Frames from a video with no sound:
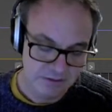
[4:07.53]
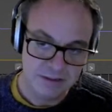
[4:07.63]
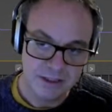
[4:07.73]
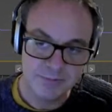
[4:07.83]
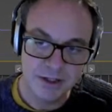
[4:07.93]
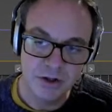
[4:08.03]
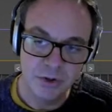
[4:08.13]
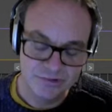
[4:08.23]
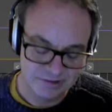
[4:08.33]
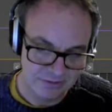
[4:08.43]
I'm going to
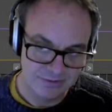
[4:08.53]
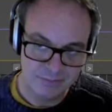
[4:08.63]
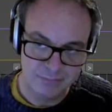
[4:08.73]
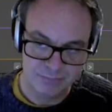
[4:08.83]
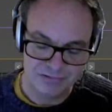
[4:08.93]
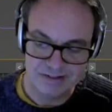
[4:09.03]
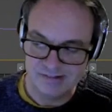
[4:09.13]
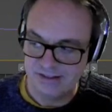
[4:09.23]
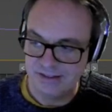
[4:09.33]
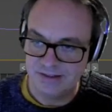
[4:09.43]
also
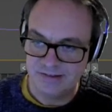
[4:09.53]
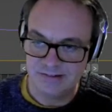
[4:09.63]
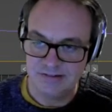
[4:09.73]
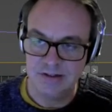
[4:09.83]
see this